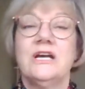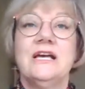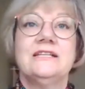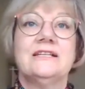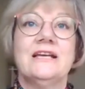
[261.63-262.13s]

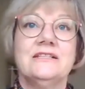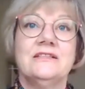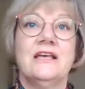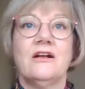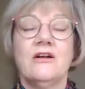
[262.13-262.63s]
to get in
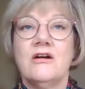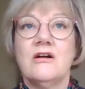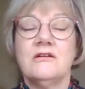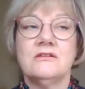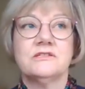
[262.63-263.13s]
their
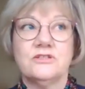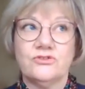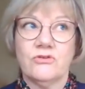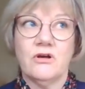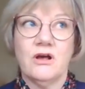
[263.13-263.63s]
cars to
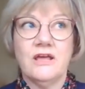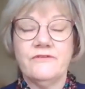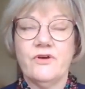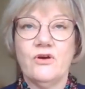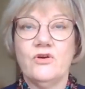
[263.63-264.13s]
drive
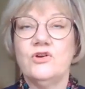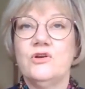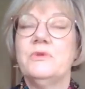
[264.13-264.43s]
home.